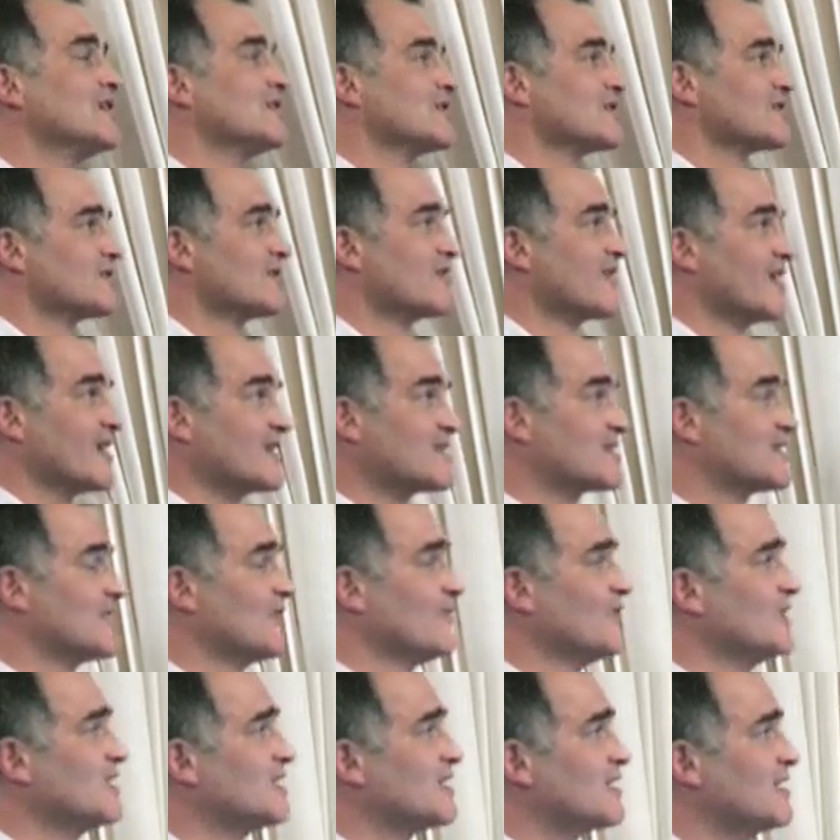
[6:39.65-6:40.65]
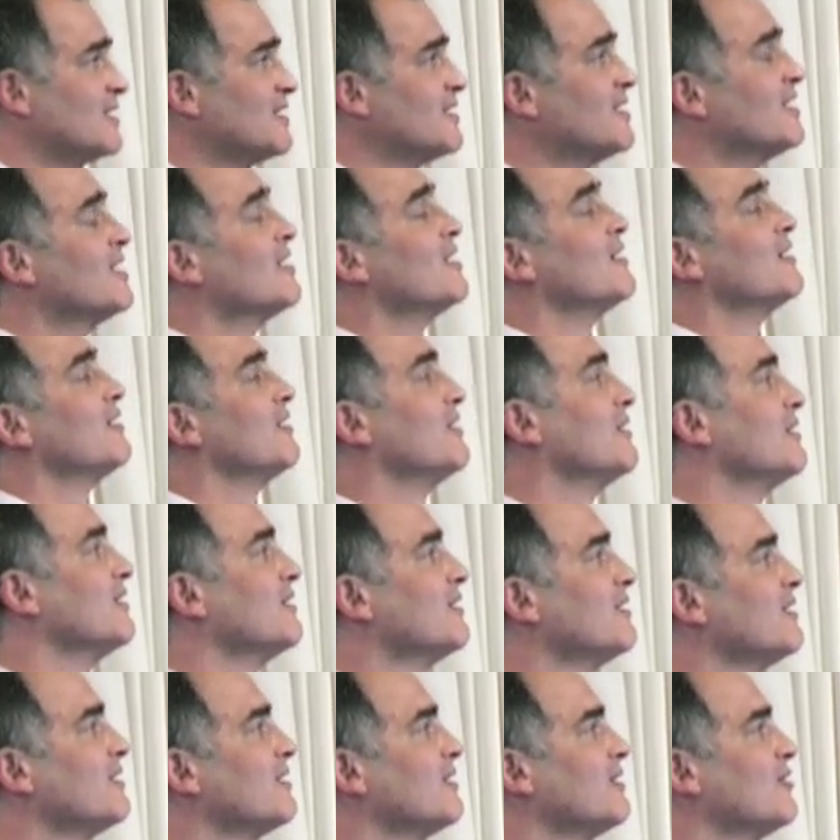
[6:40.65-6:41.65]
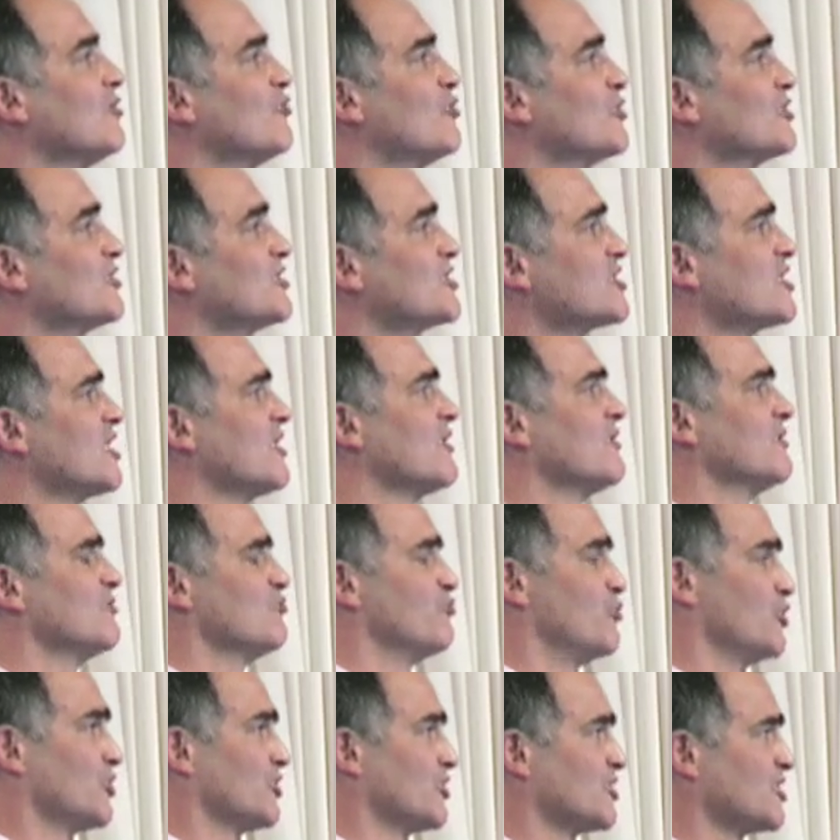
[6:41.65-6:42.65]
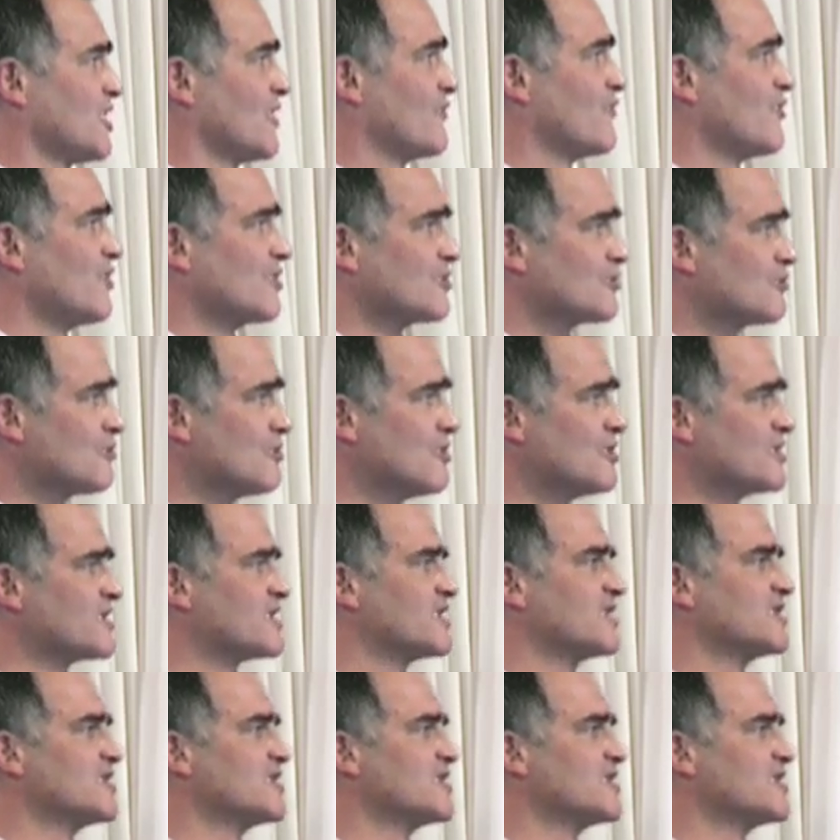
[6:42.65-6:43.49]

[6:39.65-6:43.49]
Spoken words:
So there is definitely a potential for growth.